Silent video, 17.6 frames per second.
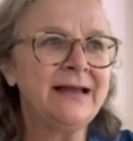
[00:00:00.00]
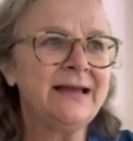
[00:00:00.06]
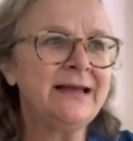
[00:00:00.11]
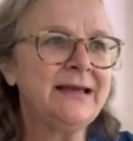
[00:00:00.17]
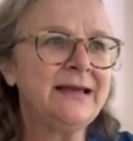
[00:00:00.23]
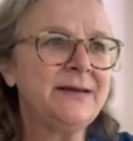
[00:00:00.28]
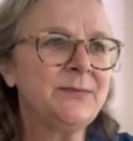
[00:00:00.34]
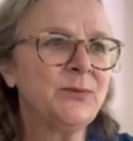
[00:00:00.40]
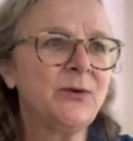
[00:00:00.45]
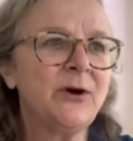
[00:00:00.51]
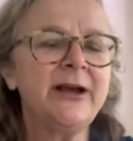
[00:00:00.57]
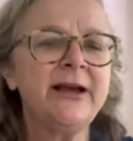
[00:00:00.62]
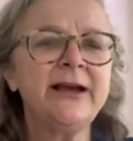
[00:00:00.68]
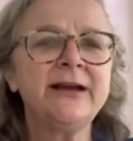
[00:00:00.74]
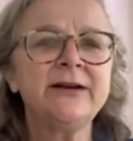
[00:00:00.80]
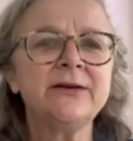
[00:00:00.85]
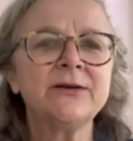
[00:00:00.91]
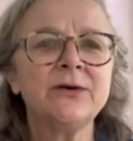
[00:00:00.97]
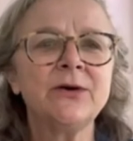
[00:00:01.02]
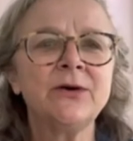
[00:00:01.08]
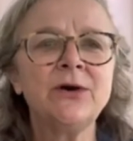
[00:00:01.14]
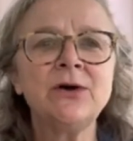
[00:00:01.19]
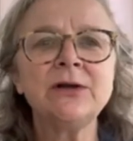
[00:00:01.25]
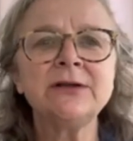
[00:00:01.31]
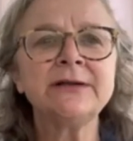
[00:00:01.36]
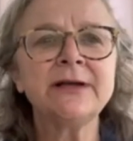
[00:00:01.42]
He prayed
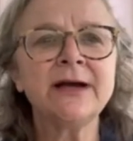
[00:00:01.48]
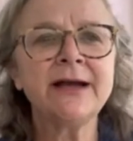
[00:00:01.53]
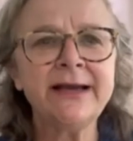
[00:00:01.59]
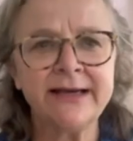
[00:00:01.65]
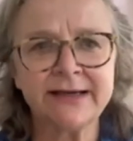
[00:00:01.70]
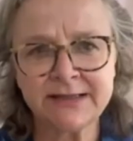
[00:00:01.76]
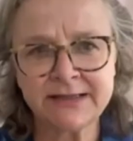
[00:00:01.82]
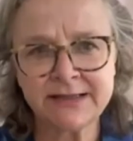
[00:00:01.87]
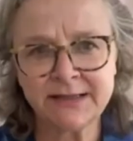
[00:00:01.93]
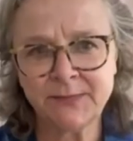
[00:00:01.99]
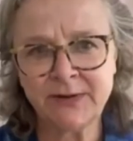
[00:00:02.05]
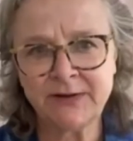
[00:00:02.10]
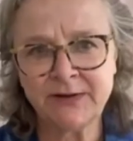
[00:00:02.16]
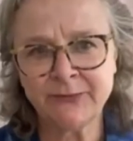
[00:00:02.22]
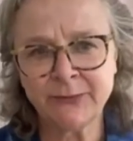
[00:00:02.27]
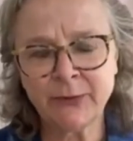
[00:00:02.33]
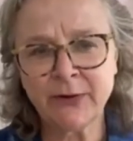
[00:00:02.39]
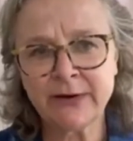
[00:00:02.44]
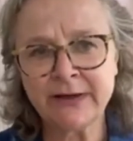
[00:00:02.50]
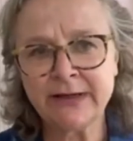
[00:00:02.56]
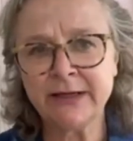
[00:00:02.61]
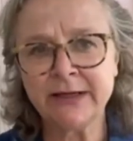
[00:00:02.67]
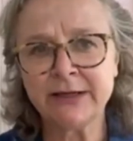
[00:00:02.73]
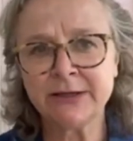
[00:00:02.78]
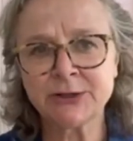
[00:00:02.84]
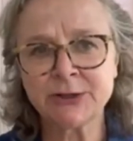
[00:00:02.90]
all night before
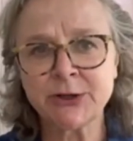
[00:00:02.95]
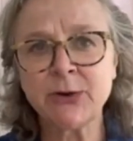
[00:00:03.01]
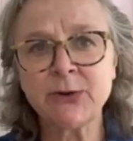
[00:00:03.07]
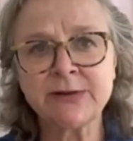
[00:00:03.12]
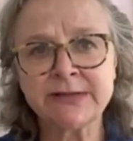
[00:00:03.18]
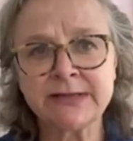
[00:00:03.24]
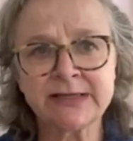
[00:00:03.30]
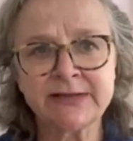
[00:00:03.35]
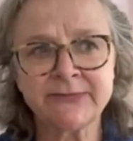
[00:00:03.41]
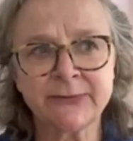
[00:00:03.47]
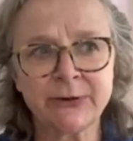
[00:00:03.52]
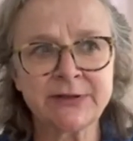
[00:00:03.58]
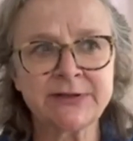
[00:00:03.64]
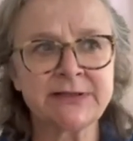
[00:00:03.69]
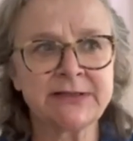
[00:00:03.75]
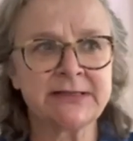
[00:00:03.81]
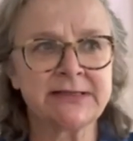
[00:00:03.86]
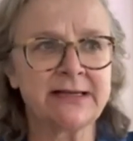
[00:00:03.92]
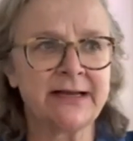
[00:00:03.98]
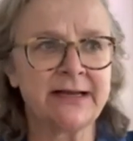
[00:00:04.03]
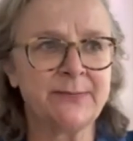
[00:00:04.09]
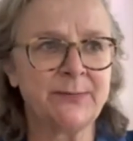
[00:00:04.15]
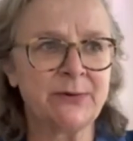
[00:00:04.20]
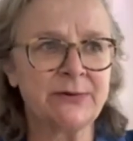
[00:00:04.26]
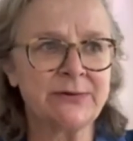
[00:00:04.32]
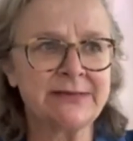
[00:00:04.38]
he chose his first
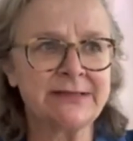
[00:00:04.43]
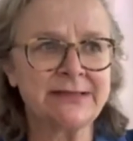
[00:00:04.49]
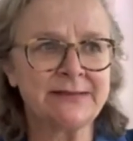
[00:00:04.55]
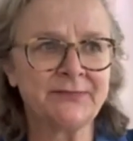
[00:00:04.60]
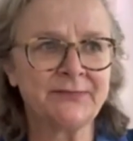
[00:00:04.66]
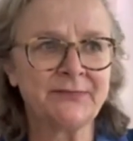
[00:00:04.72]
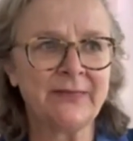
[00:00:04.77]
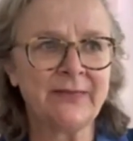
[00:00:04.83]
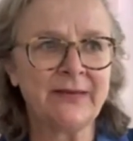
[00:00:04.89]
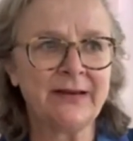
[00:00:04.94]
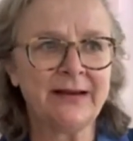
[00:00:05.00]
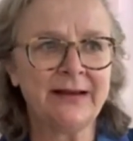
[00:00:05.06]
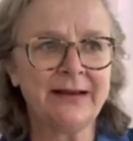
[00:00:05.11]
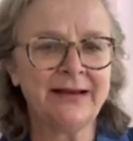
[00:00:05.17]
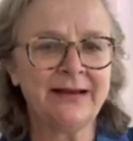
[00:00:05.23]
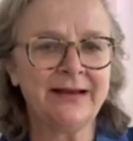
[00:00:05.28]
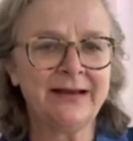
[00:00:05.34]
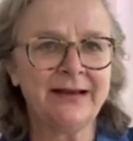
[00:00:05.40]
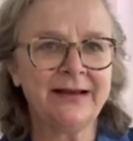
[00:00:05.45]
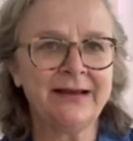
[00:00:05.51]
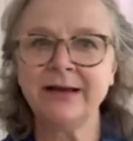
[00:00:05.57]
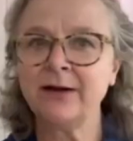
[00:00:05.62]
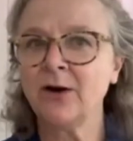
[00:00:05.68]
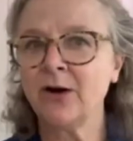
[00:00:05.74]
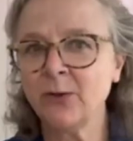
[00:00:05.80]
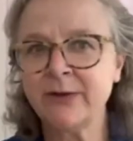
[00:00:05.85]
disciples.
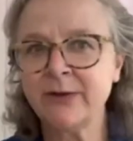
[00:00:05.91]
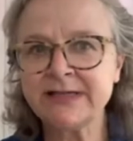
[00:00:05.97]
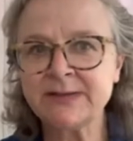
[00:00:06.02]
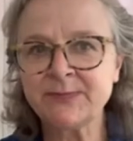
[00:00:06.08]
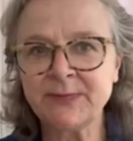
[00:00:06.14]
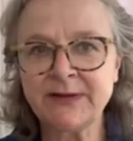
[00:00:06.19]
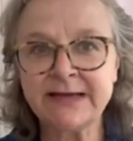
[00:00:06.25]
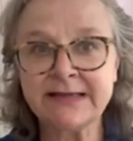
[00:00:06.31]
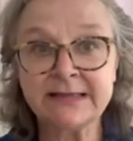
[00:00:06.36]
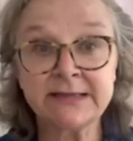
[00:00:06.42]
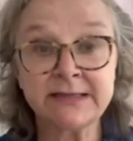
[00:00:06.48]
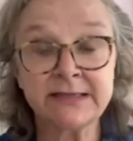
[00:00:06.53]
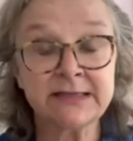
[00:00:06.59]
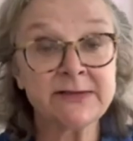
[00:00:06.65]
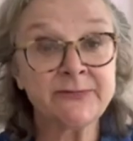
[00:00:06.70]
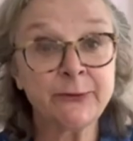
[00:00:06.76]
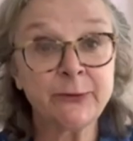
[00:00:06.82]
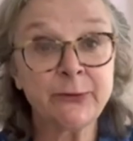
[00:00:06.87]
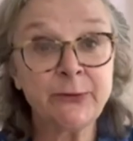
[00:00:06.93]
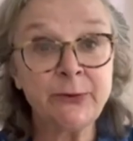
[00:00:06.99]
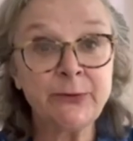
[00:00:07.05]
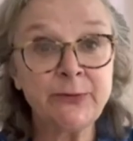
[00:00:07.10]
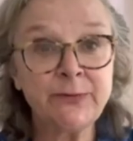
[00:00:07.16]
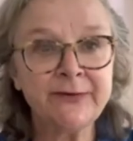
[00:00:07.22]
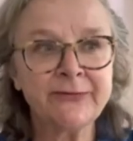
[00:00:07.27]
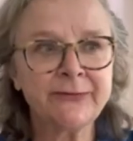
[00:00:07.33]
He always blessed his
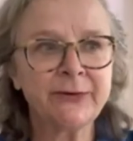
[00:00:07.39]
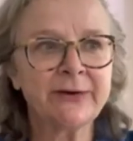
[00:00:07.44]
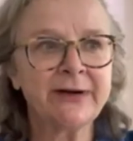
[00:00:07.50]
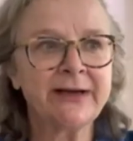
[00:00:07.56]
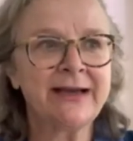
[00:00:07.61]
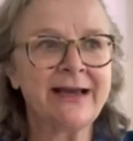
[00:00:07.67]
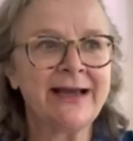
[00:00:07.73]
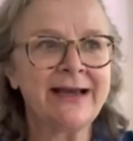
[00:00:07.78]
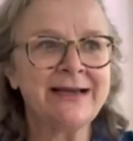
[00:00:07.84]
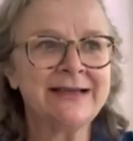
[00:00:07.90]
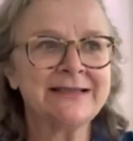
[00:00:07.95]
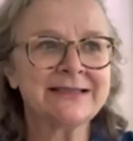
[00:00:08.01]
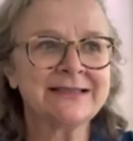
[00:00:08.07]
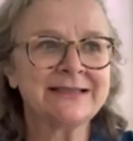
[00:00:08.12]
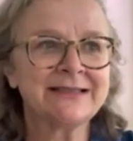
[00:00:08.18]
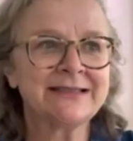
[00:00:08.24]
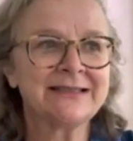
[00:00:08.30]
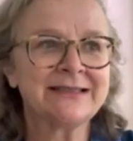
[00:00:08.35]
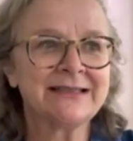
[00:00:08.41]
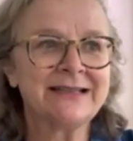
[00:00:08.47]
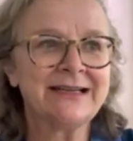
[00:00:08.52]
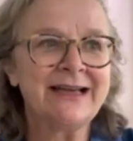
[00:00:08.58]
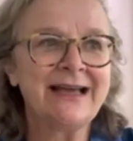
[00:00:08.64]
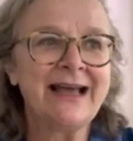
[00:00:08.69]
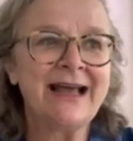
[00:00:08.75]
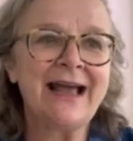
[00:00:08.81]
food before he ate,
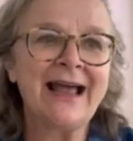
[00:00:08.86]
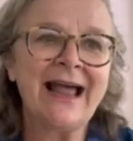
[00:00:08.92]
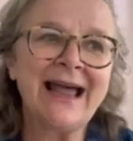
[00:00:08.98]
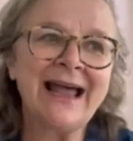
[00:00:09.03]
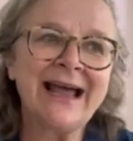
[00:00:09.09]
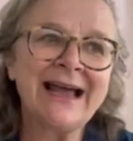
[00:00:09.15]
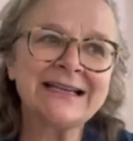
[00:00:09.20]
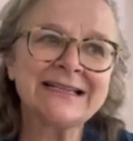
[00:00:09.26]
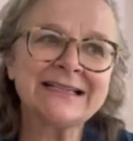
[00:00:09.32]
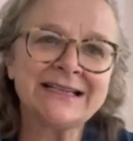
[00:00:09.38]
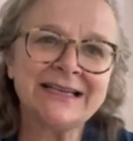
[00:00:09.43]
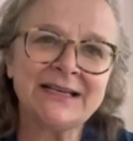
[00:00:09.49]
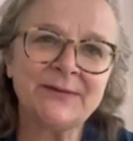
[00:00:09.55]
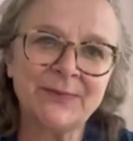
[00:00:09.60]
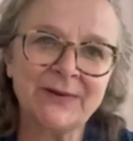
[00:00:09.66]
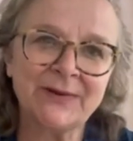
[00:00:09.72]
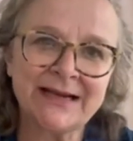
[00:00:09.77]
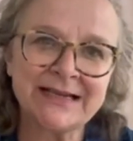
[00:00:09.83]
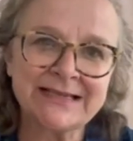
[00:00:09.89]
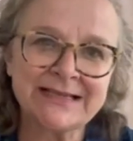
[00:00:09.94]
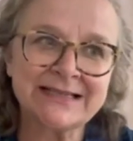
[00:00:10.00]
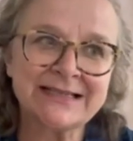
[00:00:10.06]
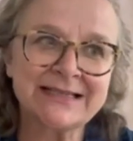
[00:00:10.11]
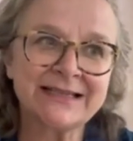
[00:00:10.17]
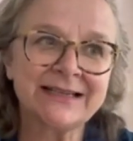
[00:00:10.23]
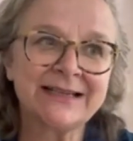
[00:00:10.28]
and he
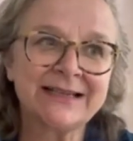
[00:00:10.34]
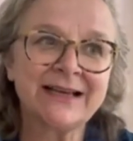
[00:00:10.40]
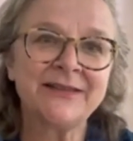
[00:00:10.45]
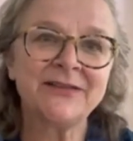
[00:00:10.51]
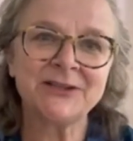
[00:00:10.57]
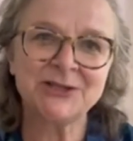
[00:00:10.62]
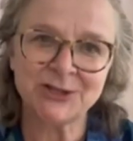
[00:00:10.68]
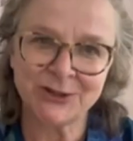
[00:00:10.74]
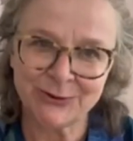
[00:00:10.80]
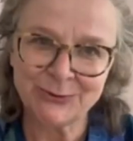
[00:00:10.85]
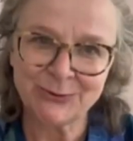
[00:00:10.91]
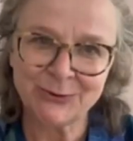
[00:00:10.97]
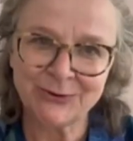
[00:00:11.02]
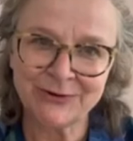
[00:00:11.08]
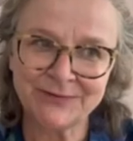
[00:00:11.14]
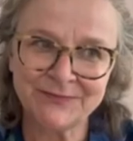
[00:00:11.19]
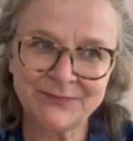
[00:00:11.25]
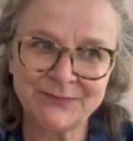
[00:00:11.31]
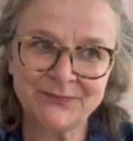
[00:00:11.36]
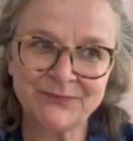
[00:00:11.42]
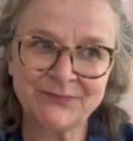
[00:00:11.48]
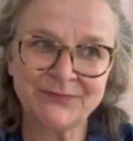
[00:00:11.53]
blessed the children.